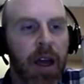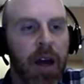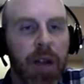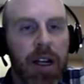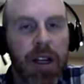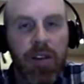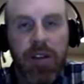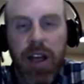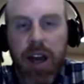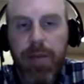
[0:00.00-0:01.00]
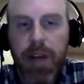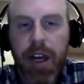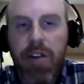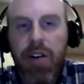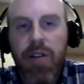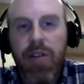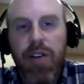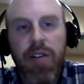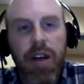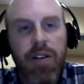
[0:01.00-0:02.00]
A really interesting application of
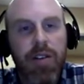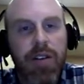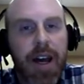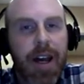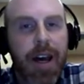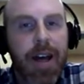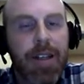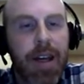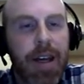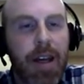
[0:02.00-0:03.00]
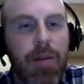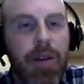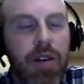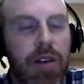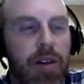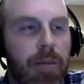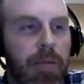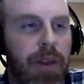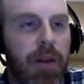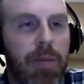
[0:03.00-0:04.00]
these cells is high content imaging.
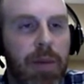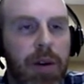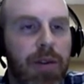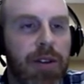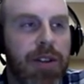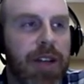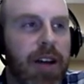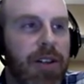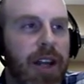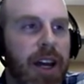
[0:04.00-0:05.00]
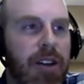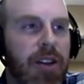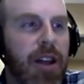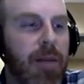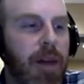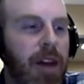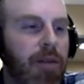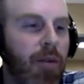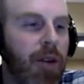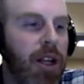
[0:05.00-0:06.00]
They're beautiful cells, and actually they make
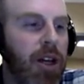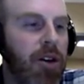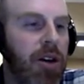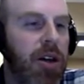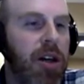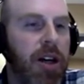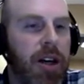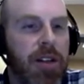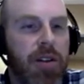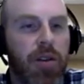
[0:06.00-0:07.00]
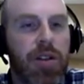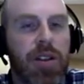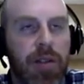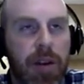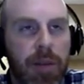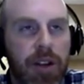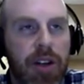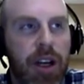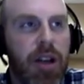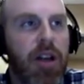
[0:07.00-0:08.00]
for really good sources of
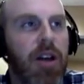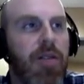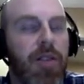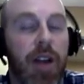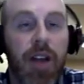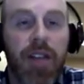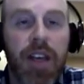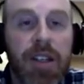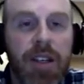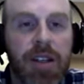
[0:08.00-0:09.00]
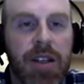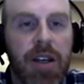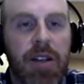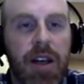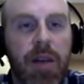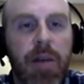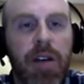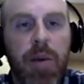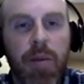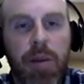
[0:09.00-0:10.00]
imaging. They're not the easiest cells to
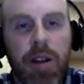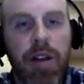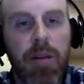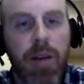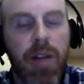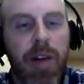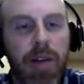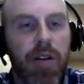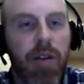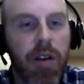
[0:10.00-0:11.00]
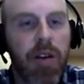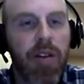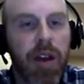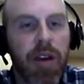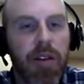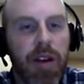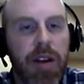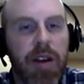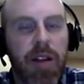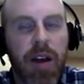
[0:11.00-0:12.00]
image, but with a little bit of effort, the
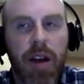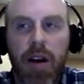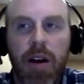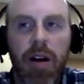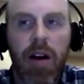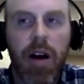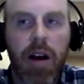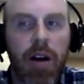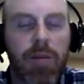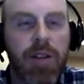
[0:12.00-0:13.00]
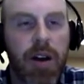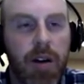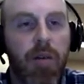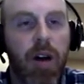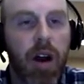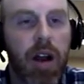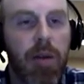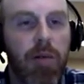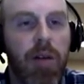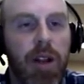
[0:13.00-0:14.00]
data that comes out
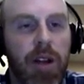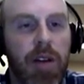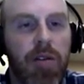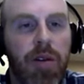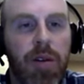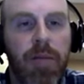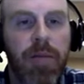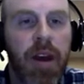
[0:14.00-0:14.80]
can be really useful.